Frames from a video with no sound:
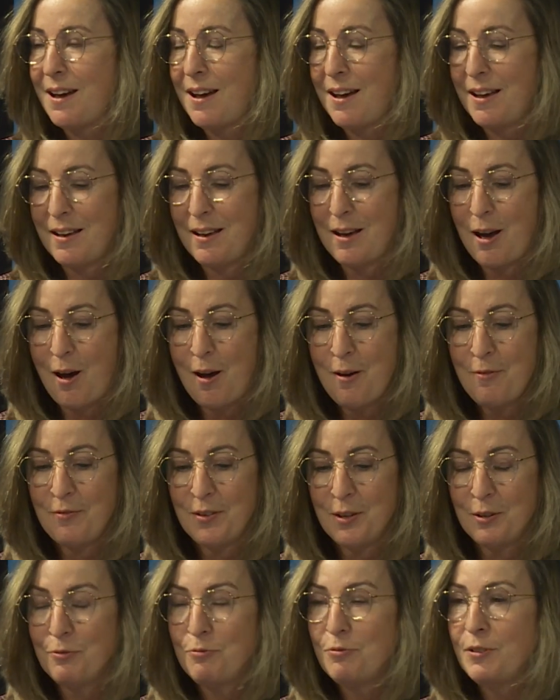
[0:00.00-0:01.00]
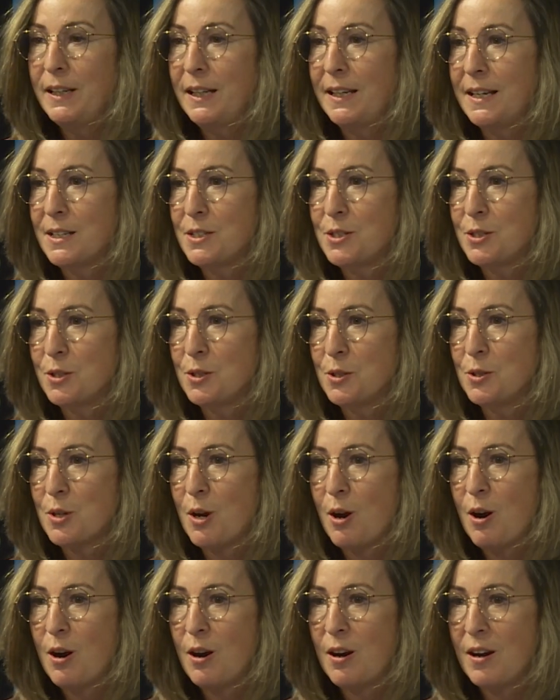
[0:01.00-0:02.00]
often freelancers
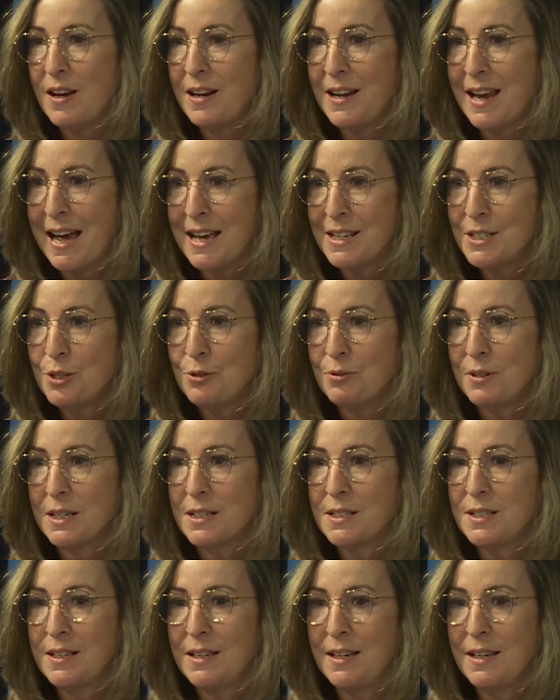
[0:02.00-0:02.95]
are an asterisk